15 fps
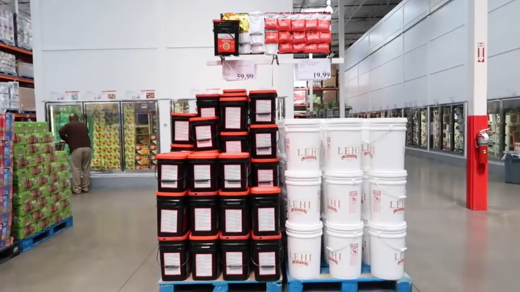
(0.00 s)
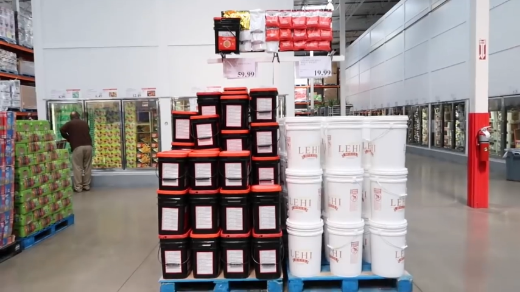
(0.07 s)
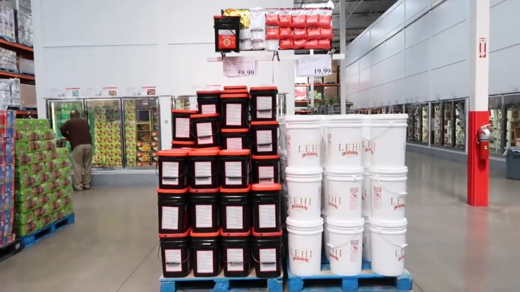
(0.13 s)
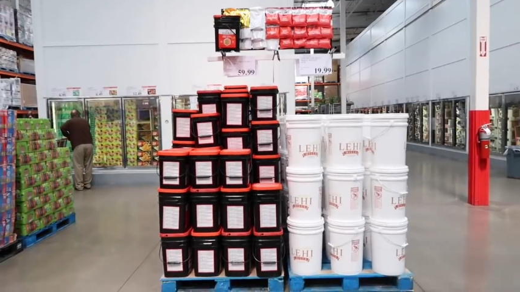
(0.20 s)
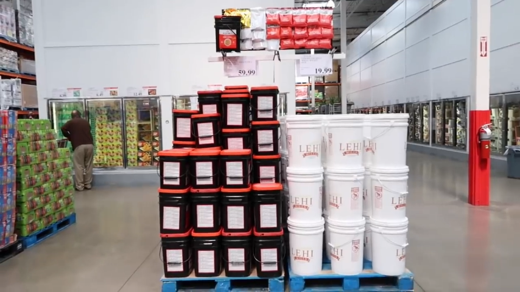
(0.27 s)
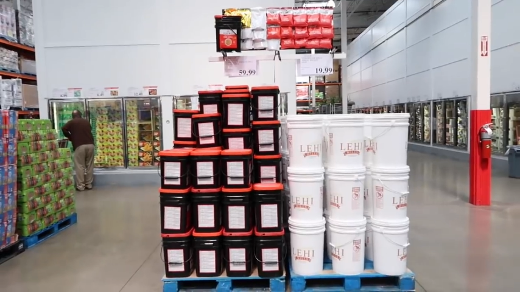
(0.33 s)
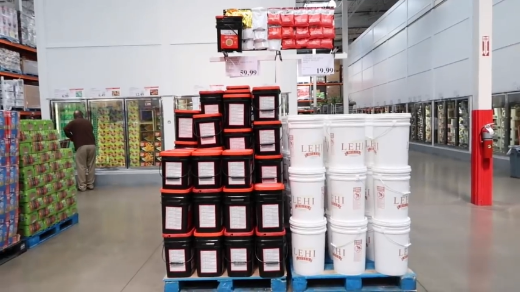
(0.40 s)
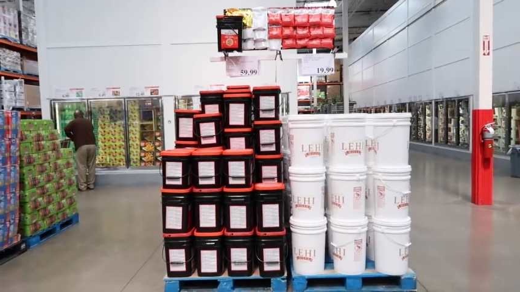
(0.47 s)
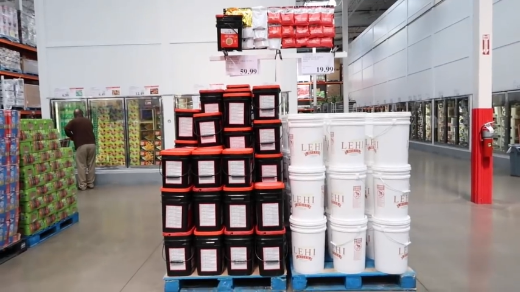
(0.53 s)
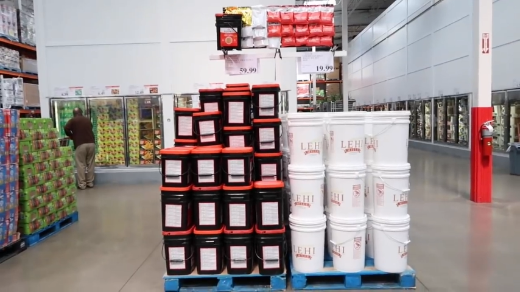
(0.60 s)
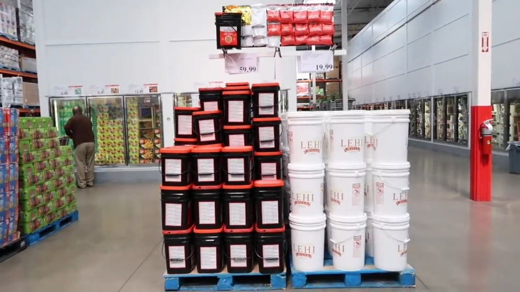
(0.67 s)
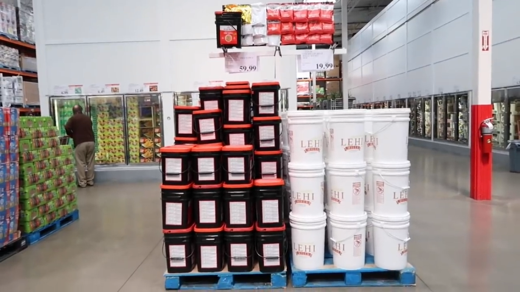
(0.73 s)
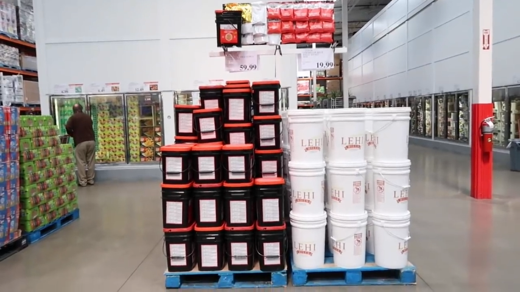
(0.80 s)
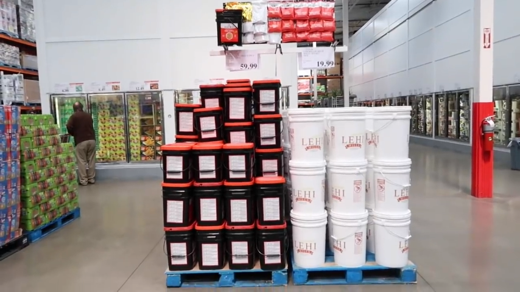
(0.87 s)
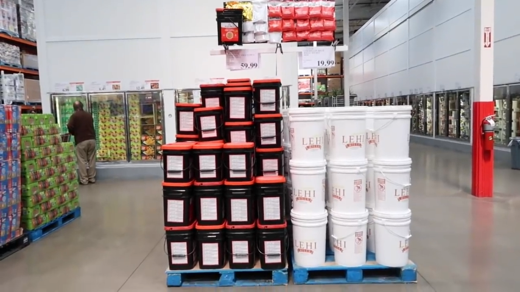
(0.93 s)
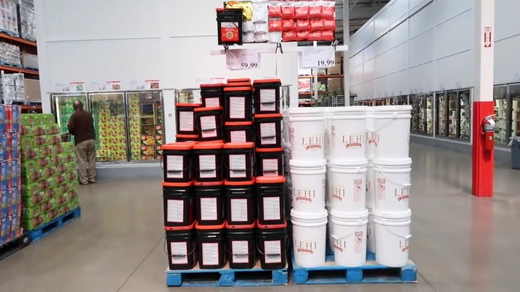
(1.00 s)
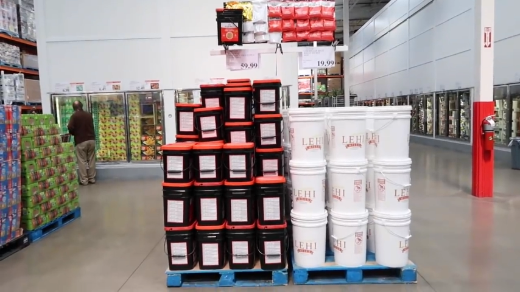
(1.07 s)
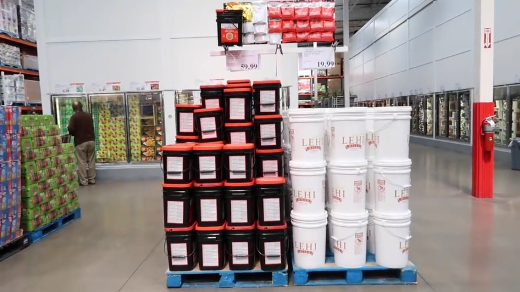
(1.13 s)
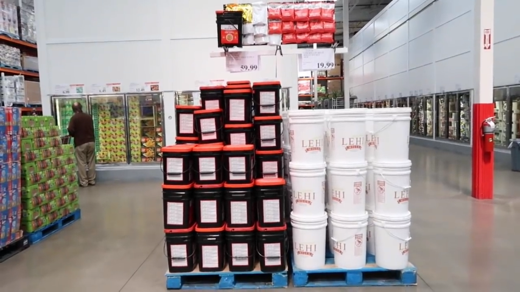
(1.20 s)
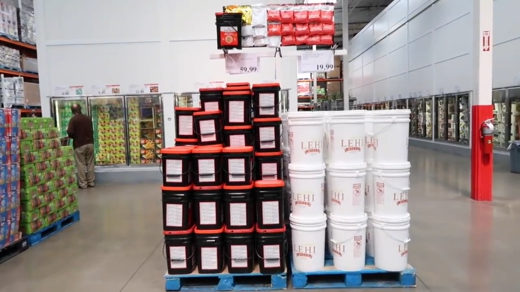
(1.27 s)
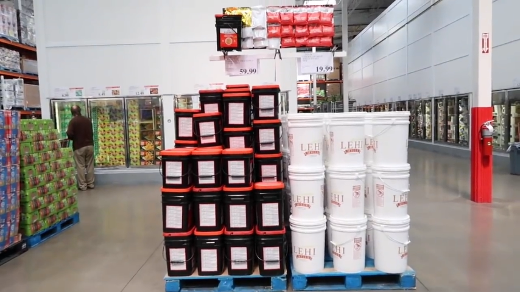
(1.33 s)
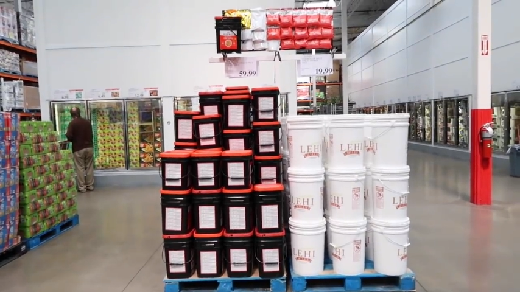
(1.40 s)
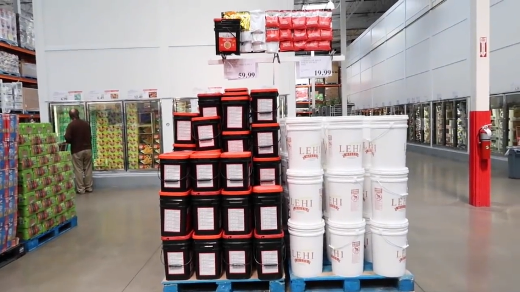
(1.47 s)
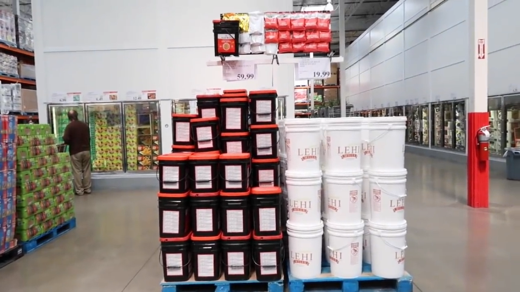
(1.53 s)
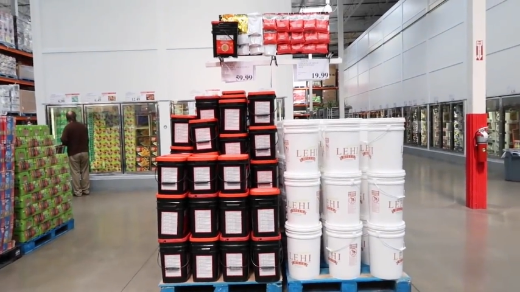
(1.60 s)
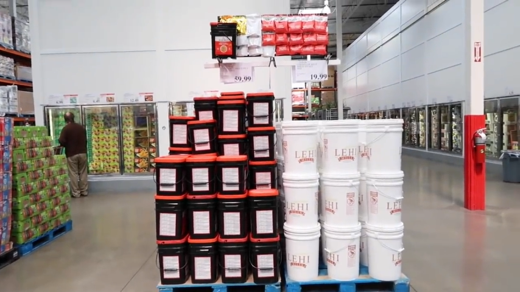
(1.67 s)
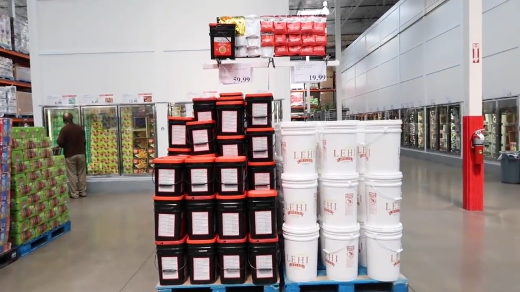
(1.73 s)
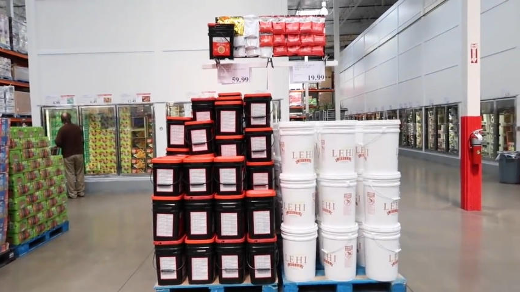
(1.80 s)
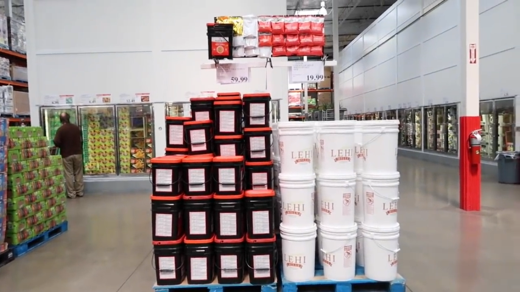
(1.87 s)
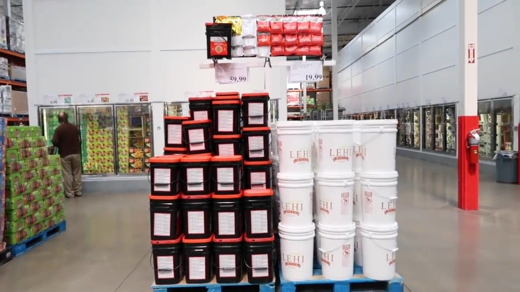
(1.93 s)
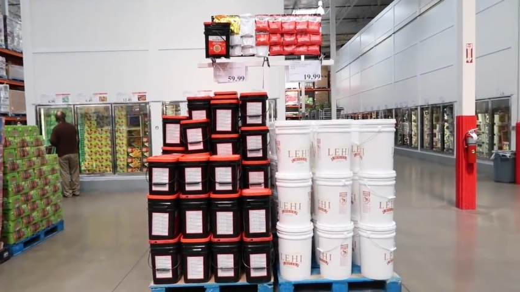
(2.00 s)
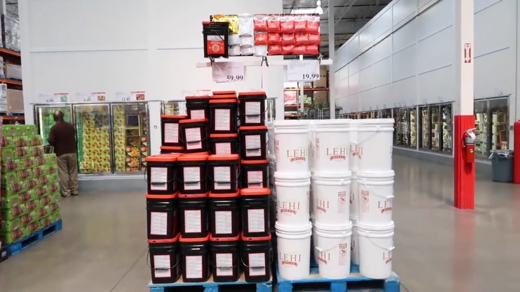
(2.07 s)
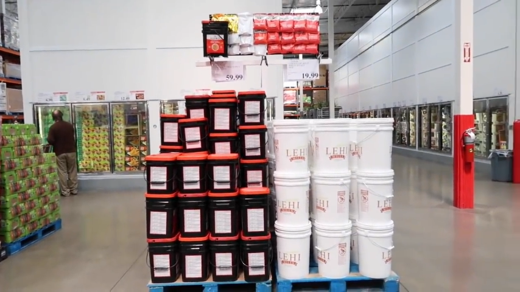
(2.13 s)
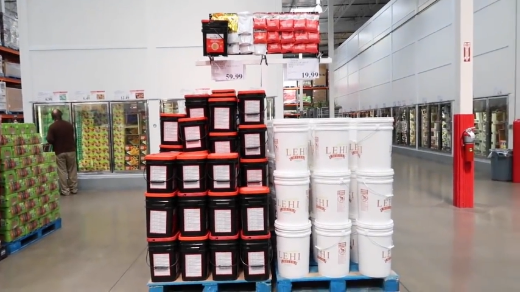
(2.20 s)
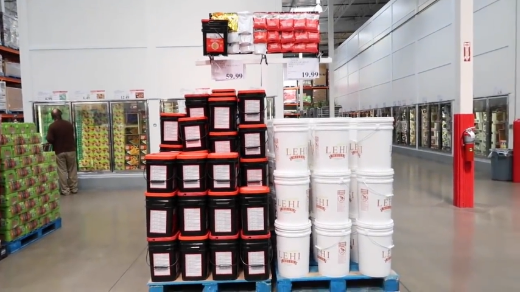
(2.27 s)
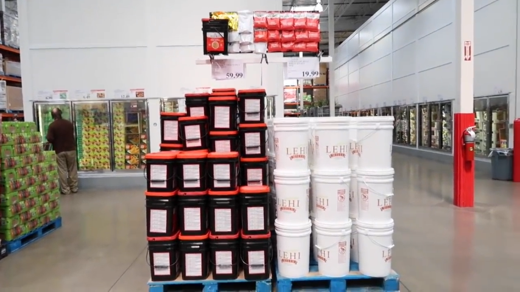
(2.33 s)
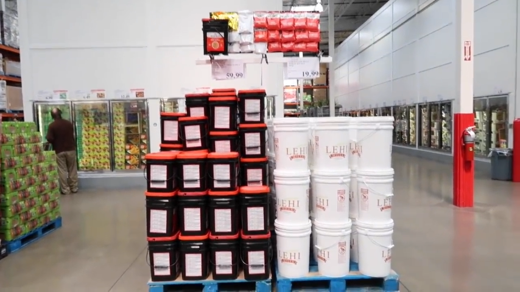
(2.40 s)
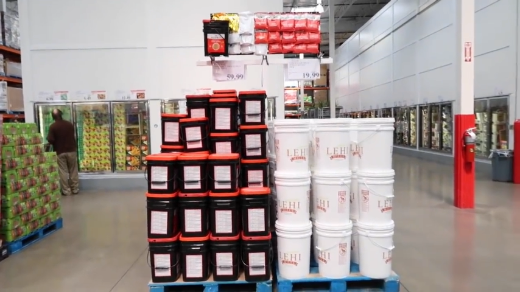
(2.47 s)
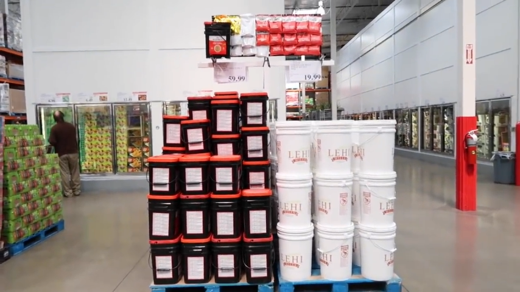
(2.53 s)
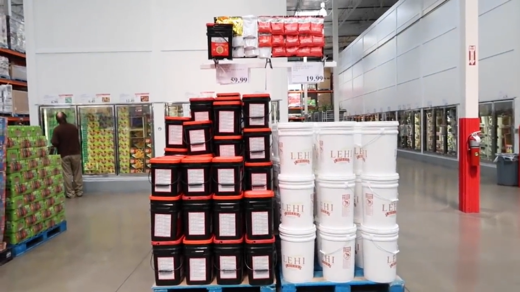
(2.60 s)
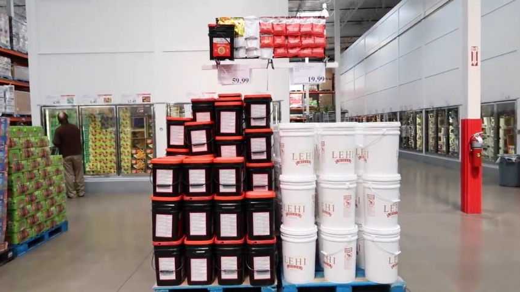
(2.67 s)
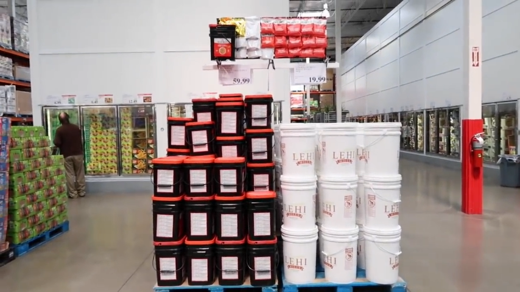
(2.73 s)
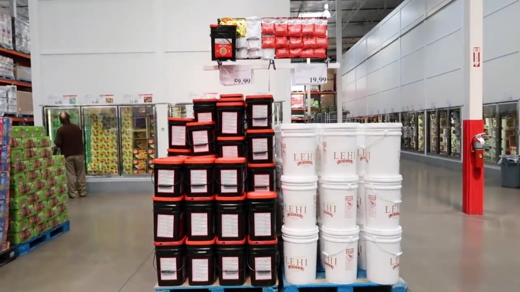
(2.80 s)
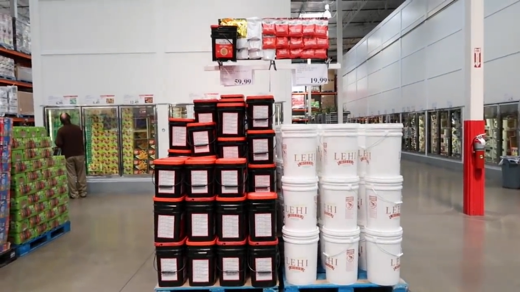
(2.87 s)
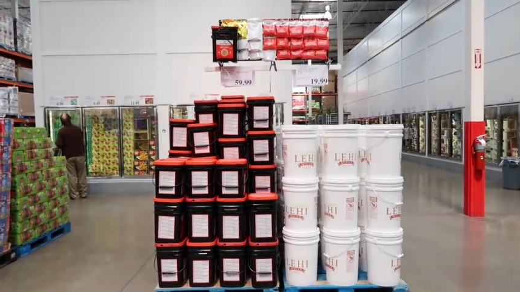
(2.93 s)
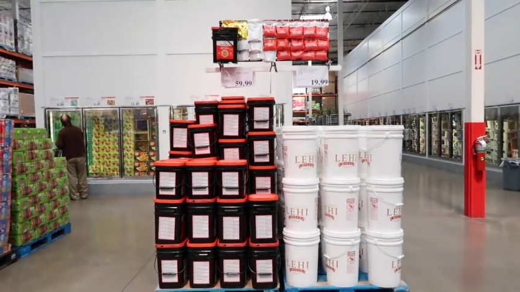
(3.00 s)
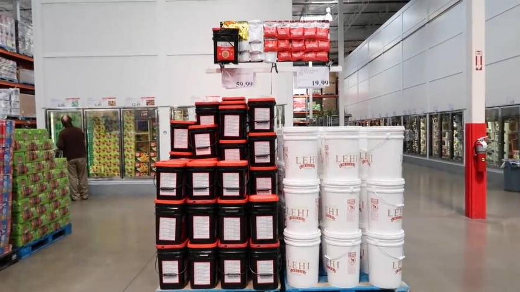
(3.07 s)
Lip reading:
Nobody's mouth can be seen.